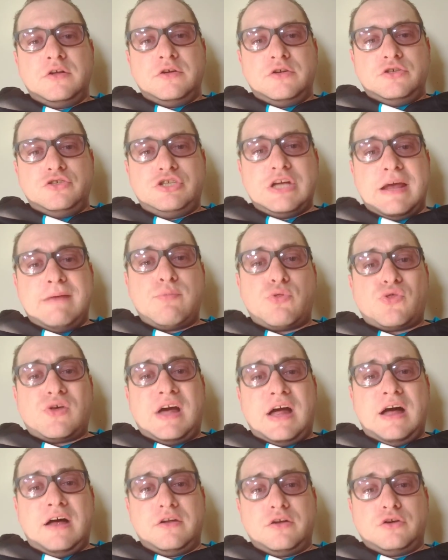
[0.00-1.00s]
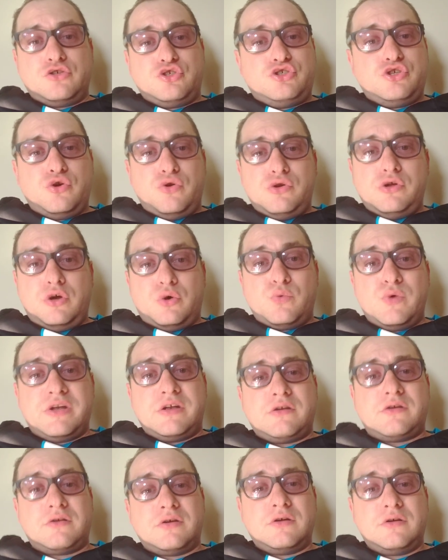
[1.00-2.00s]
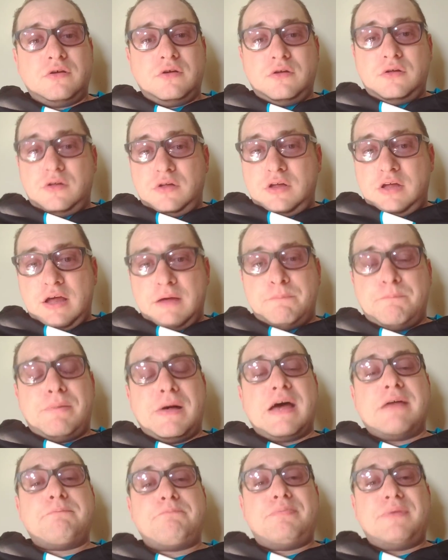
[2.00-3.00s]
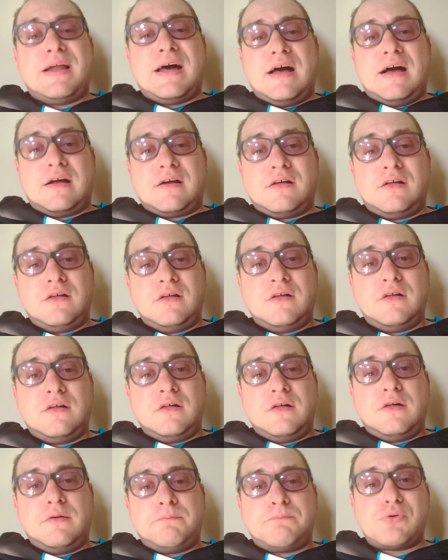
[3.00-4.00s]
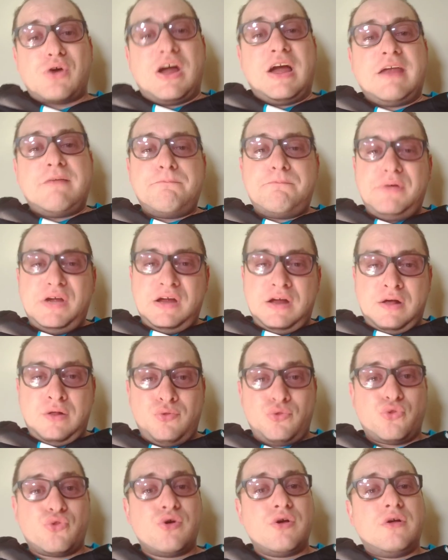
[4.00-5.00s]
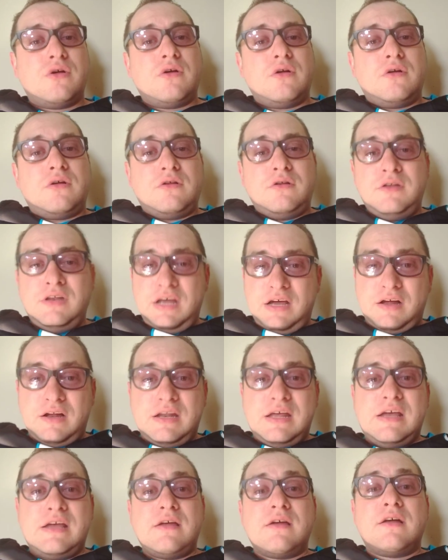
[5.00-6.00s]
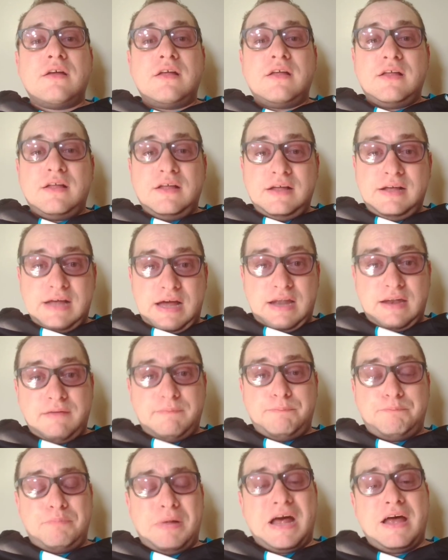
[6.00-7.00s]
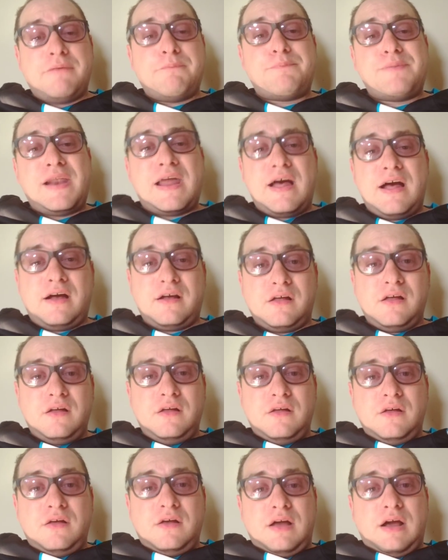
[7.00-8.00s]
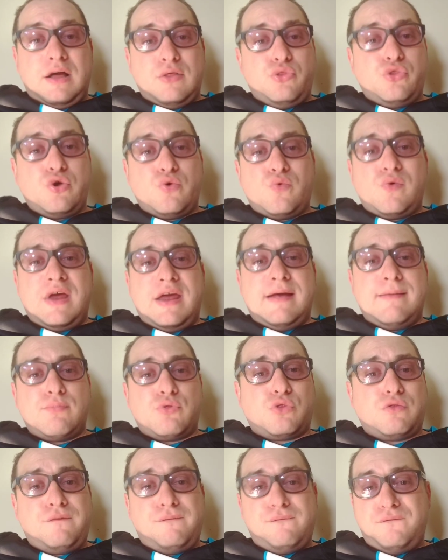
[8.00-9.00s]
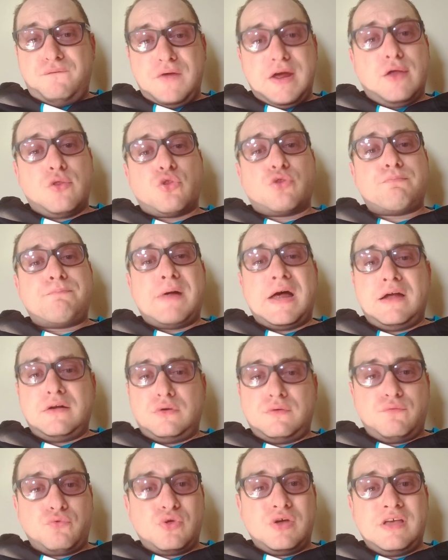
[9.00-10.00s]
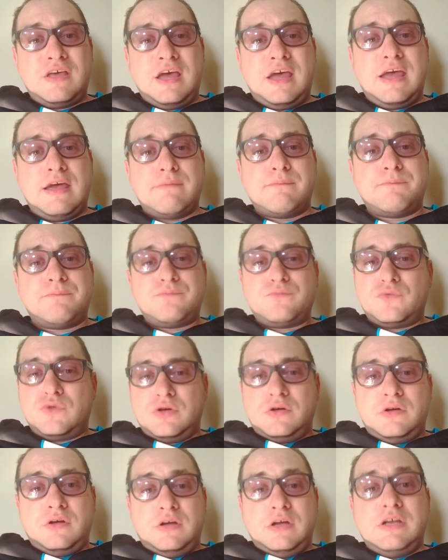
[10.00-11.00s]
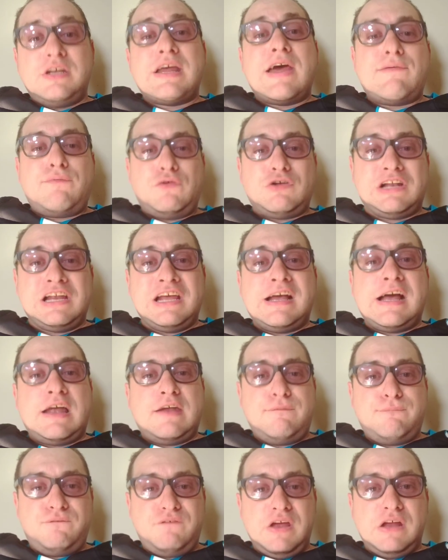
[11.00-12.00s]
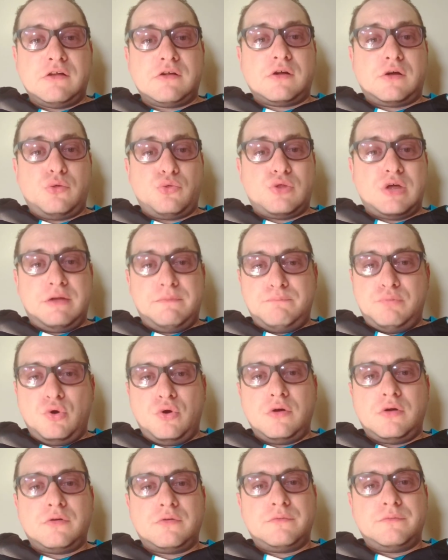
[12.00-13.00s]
James Carter Jr. with a punt block. Brian Burns nearly got a punt block on the Rams' first punt of the game. He definitely got a finger on that ball.